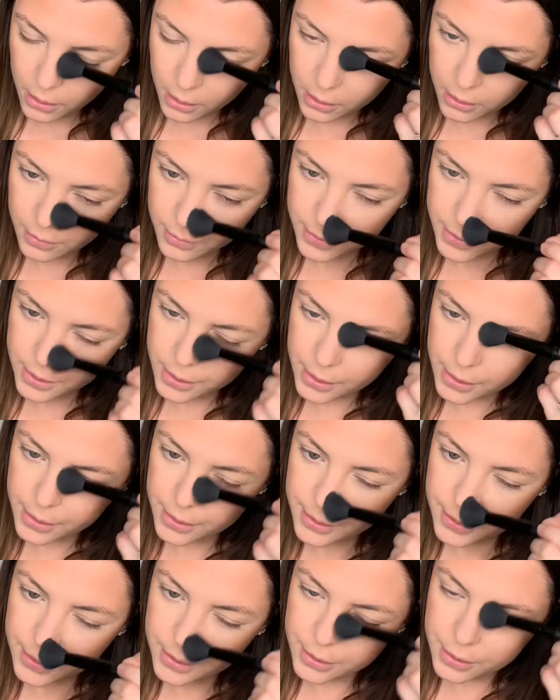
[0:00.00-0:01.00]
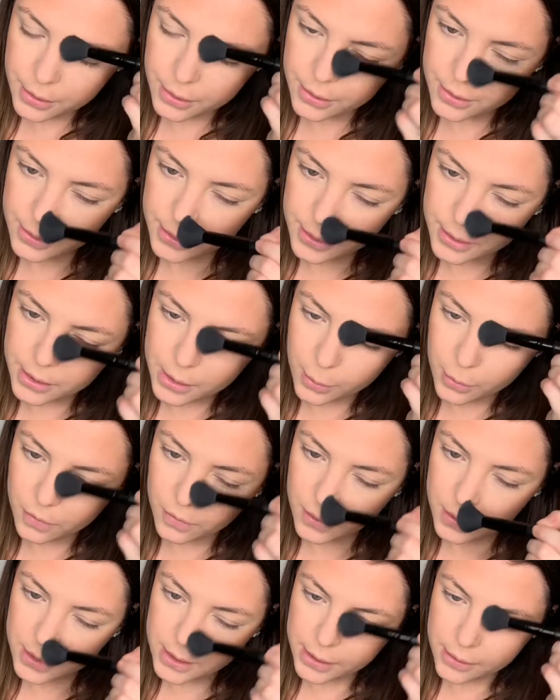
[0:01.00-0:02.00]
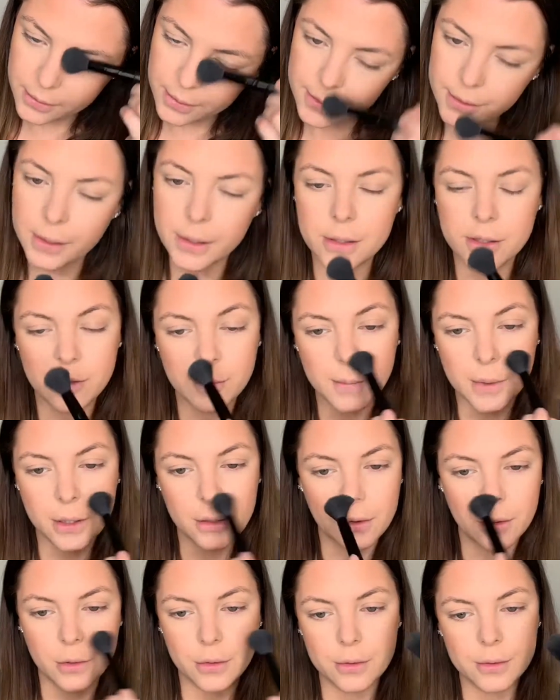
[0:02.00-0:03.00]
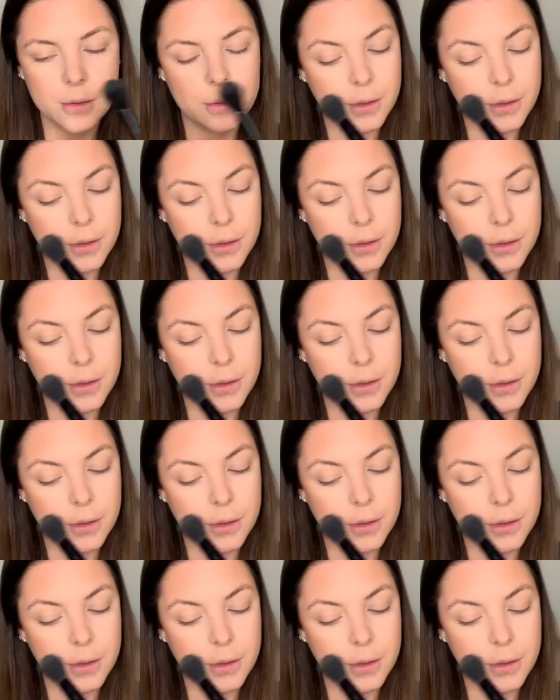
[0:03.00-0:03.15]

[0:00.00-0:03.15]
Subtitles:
And just use the tip of it down the sides of my nose.